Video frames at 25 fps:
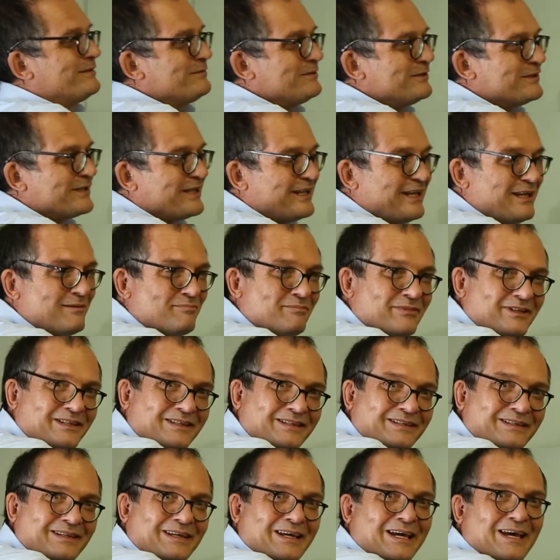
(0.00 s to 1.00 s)
it will keep
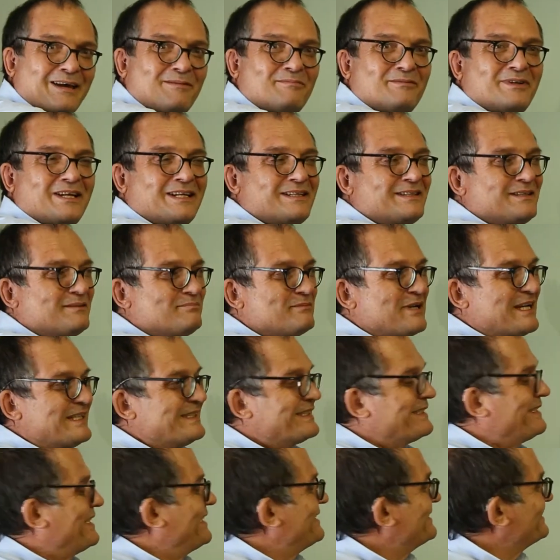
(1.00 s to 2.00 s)
it aimed at the
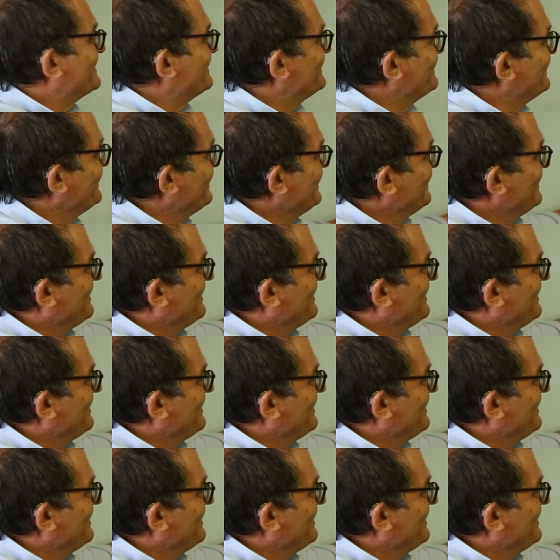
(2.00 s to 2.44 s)
base station.